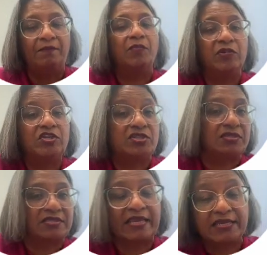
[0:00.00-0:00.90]
which is
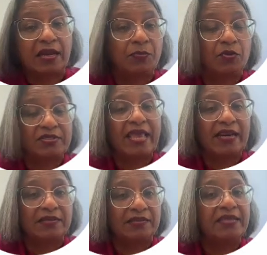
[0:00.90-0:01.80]
setting up those
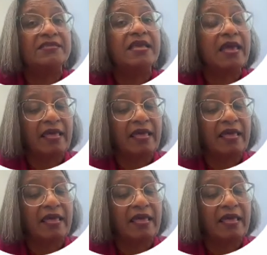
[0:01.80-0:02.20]
calendar things.